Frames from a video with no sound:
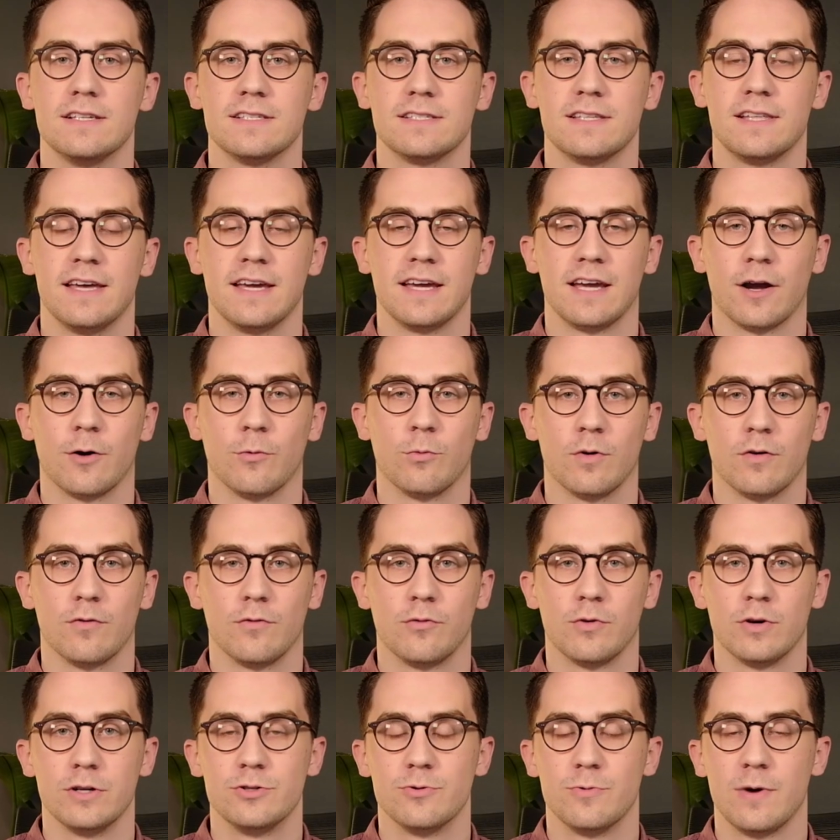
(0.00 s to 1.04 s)
like a
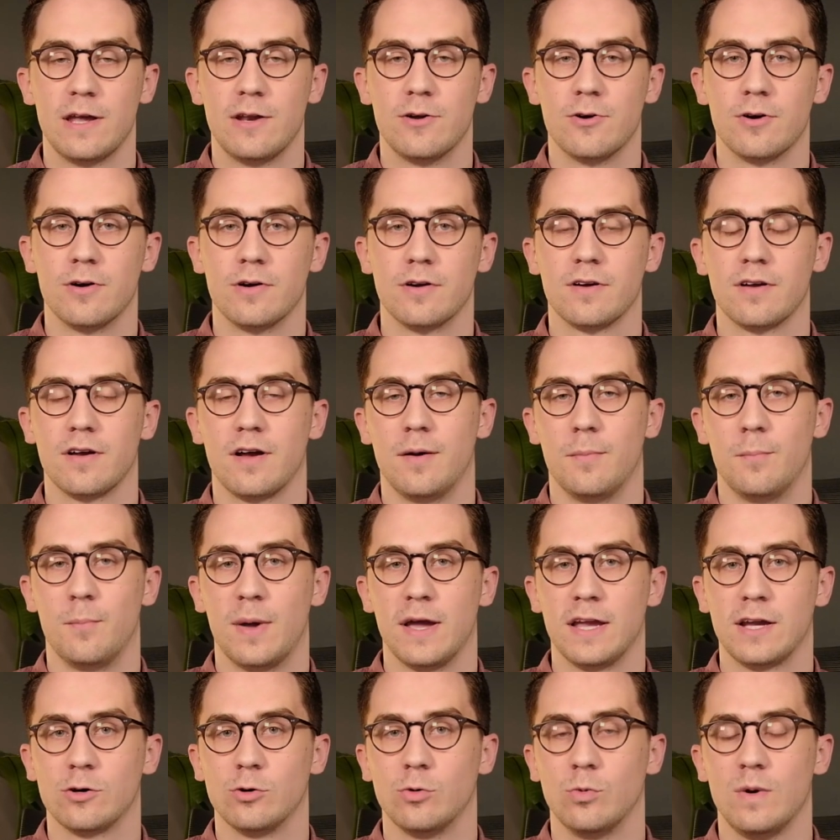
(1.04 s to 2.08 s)
refrigerator, a
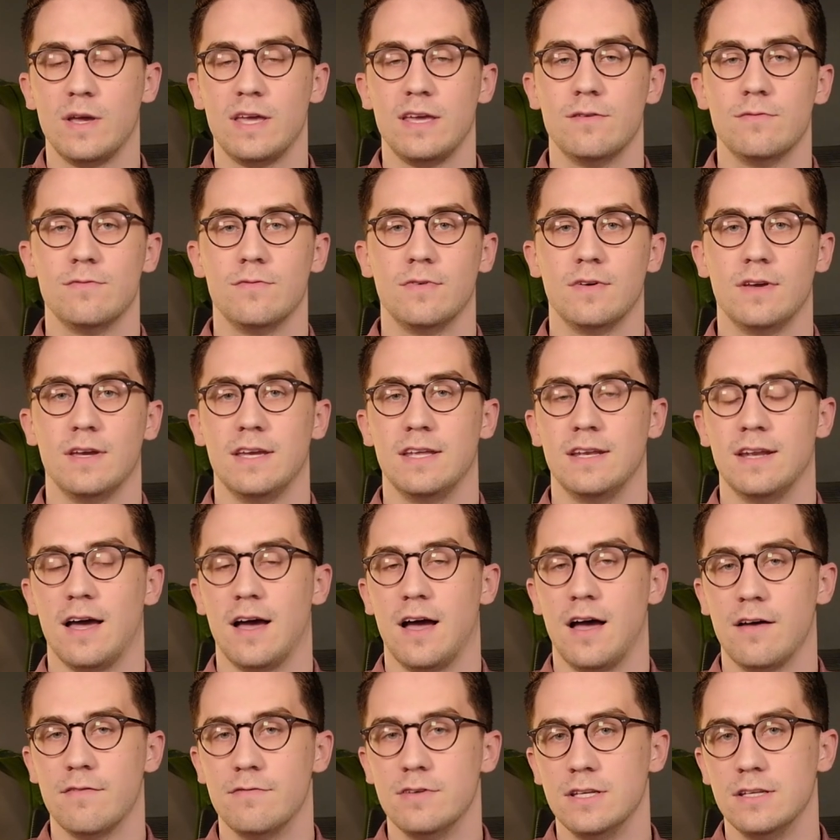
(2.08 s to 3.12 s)
microwave, an
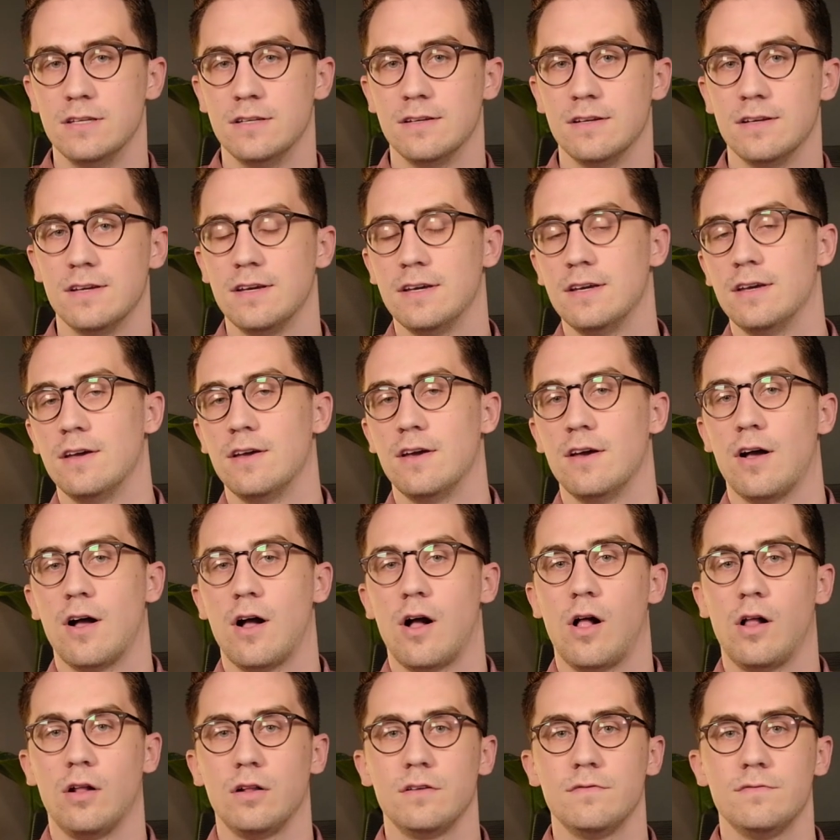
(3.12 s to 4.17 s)
oven.
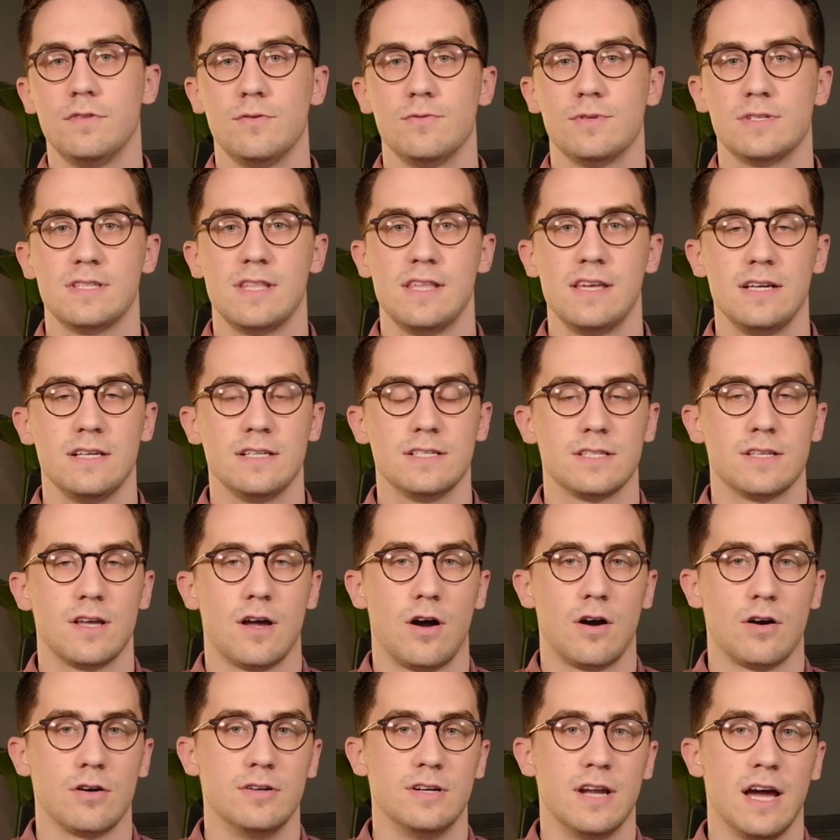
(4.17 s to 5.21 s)
All of those things
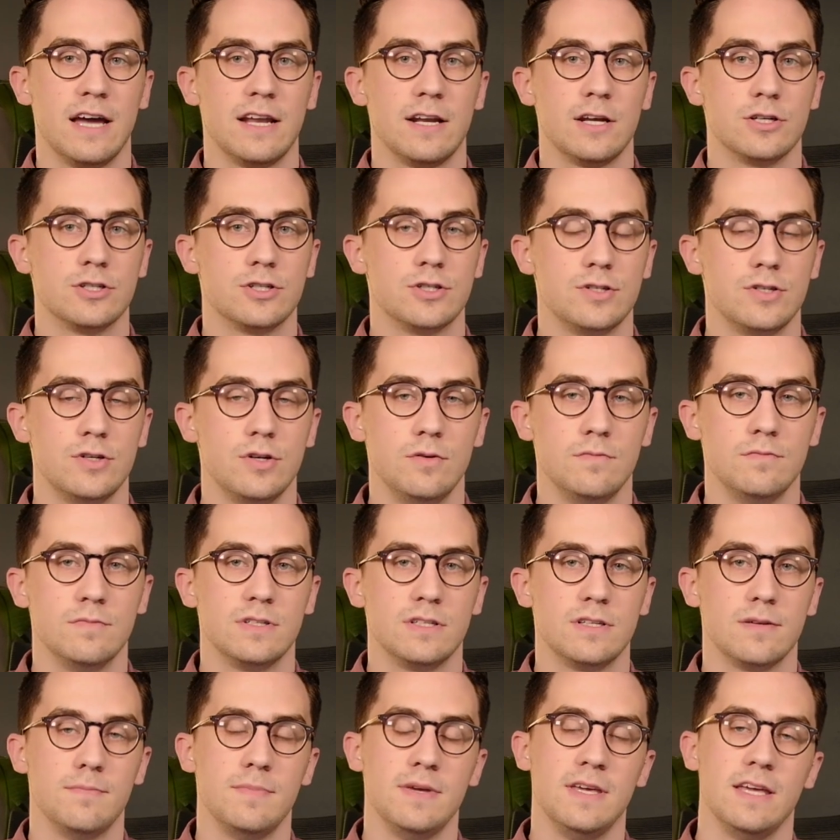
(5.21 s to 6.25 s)
are not assumed
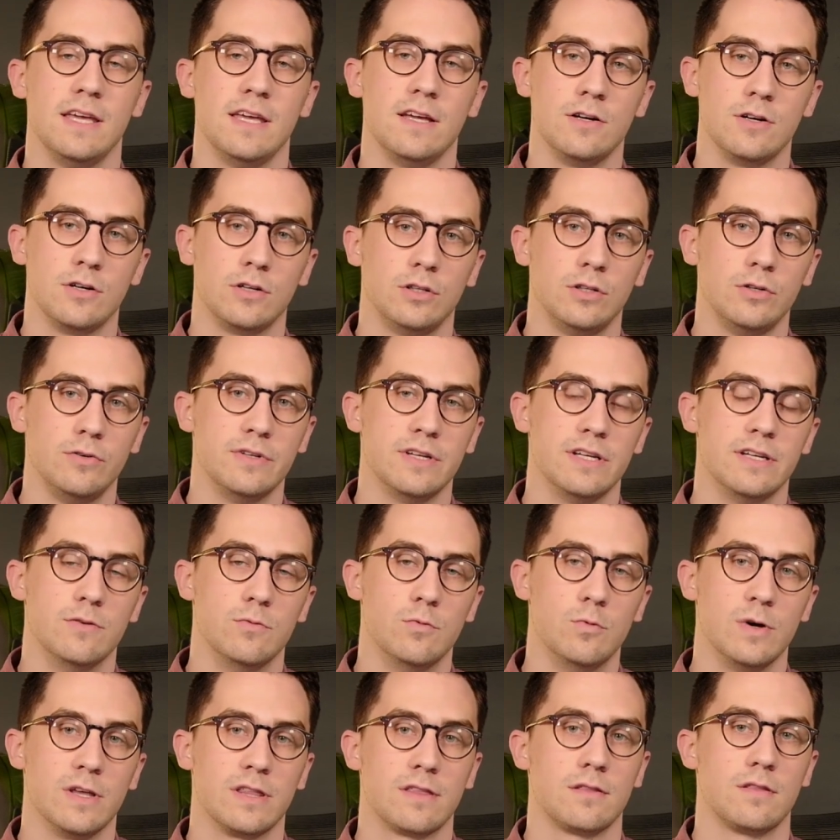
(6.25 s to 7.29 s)
to be included
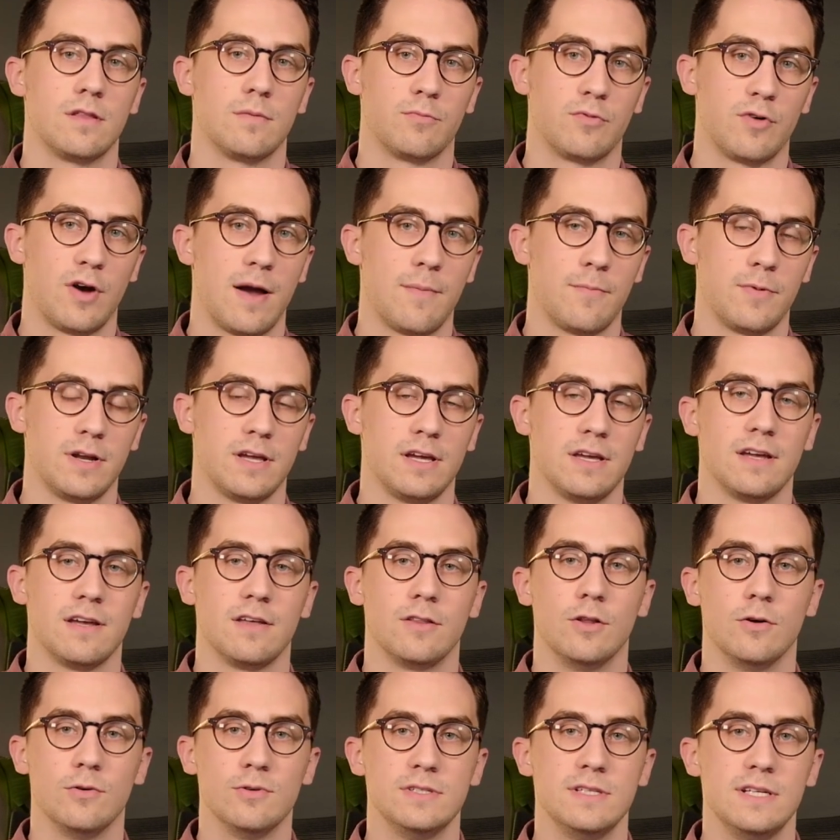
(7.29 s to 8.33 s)
with the property.
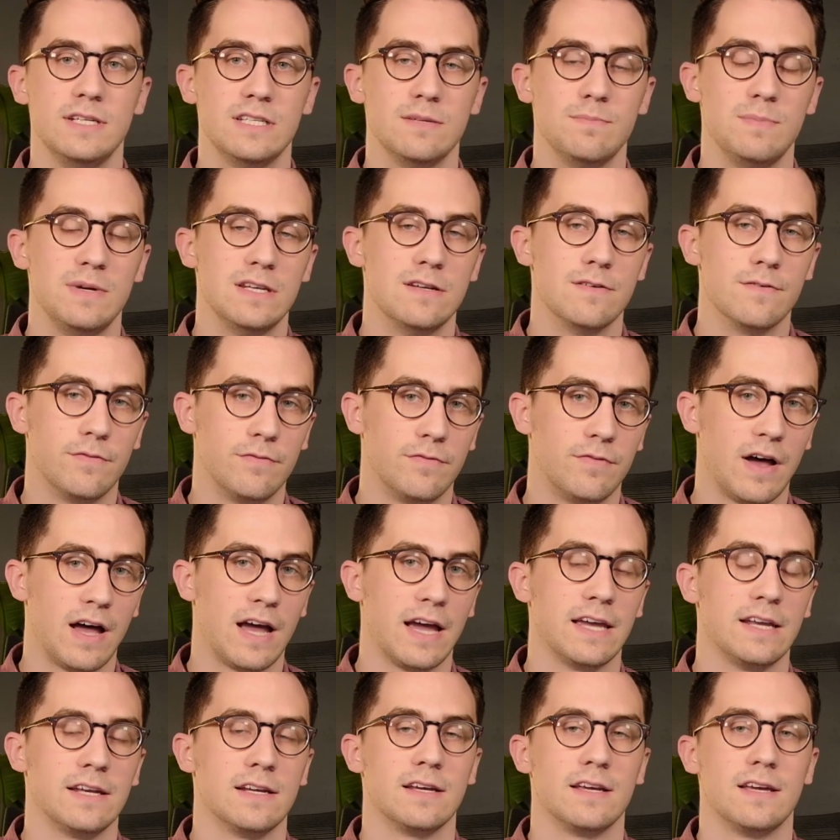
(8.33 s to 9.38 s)
Those need to be
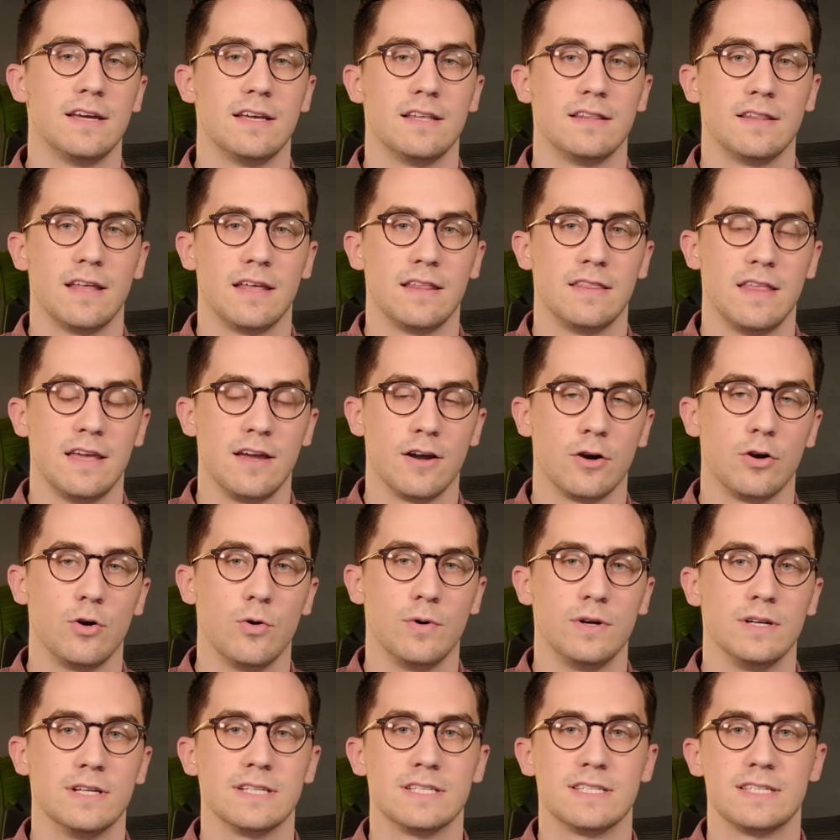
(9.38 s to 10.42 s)
defined that they are
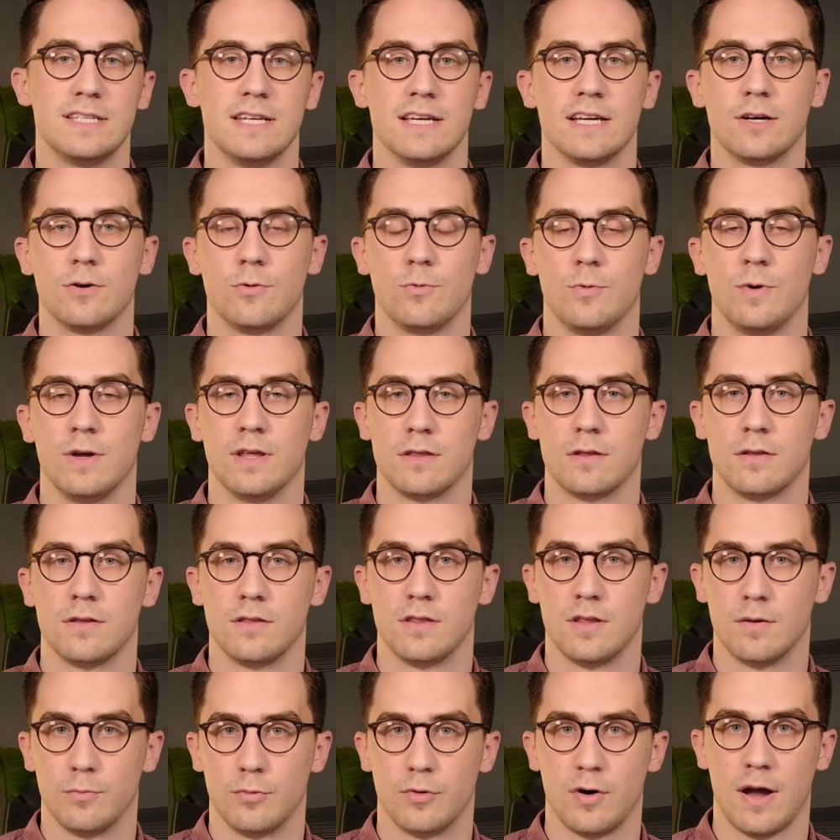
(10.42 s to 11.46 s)
going to stick with
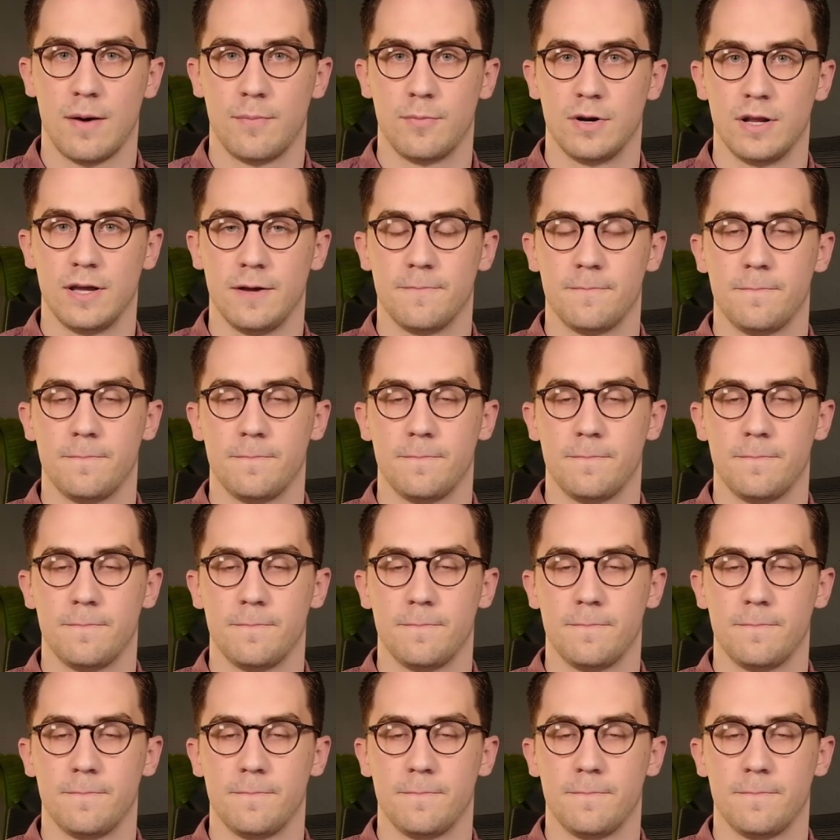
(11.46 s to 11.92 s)
the property